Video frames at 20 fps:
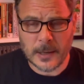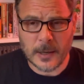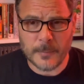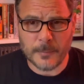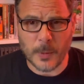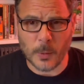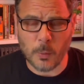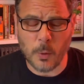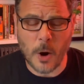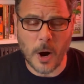
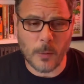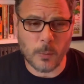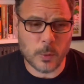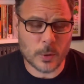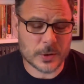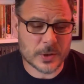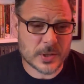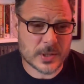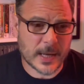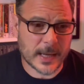But what I
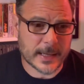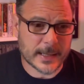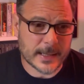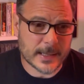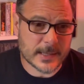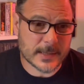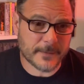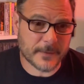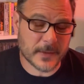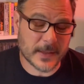would say
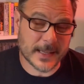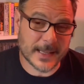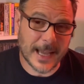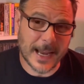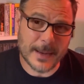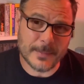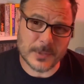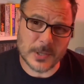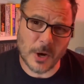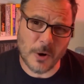is, for the
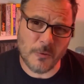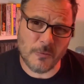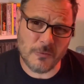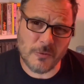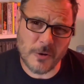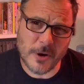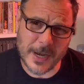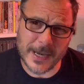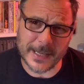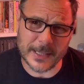games that I
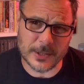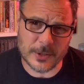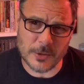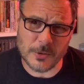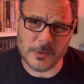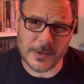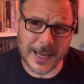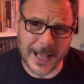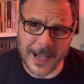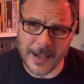really
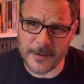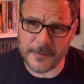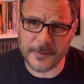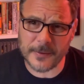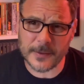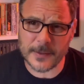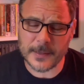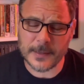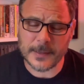do love,